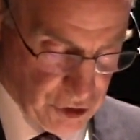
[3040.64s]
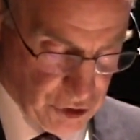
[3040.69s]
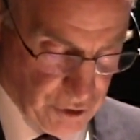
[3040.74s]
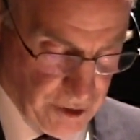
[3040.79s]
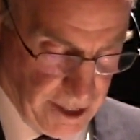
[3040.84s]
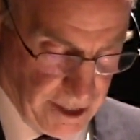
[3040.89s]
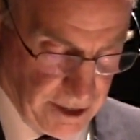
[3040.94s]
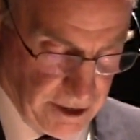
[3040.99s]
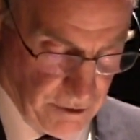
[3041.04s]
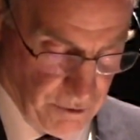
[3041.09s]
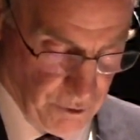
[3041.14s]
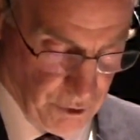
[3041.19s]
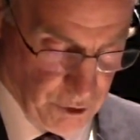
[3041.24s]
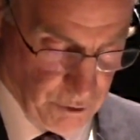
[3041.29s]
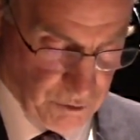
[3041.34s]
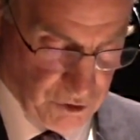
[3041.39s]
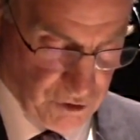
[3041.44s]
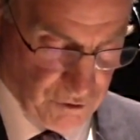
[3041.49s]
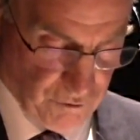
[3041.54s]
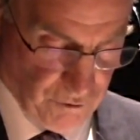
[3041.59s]
tracking
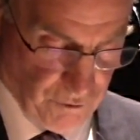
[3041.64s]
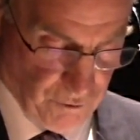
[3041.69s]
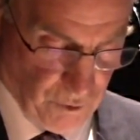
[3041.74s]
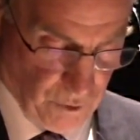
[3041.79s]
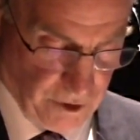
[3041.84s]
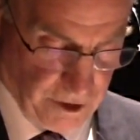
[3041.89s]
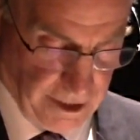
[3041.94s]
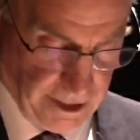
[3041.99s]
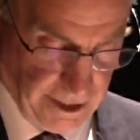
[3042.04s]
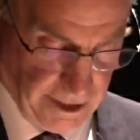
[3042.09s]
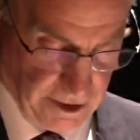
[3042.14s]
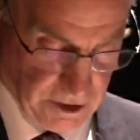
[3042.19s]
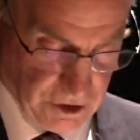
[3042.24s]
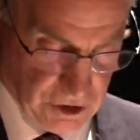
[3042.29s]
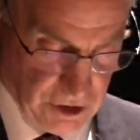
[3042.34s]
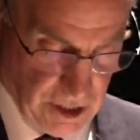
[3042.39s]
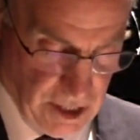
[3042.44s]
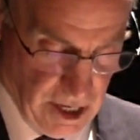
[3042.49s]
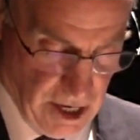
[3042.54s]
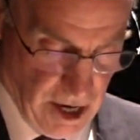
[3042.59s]
room's
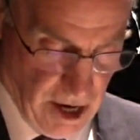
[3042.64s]
forecast